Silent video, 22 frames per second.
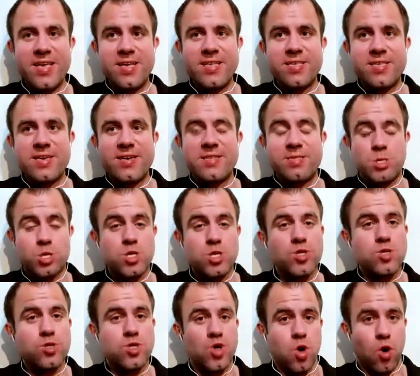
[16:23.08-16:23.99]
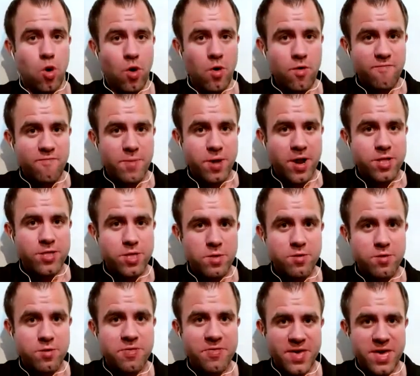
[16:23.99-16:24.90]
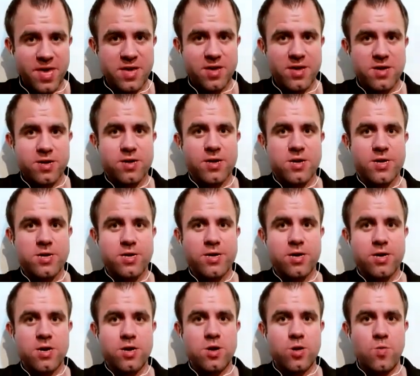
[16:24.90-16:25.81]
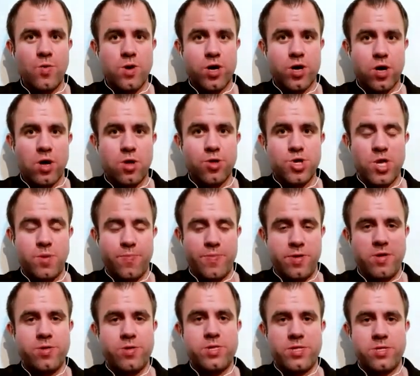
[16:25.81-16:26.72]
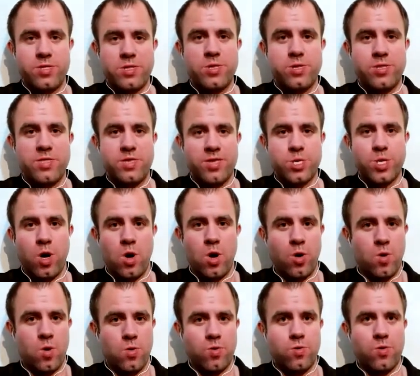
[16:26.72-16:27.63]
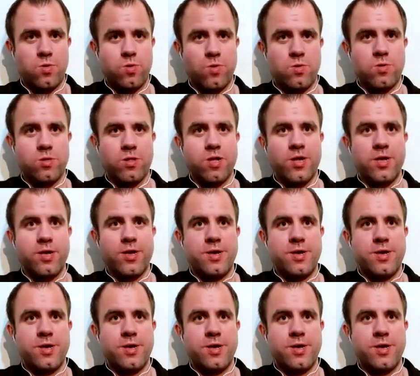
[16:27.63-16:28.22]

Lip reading: it's tough, but I do think we're contributing to this whole.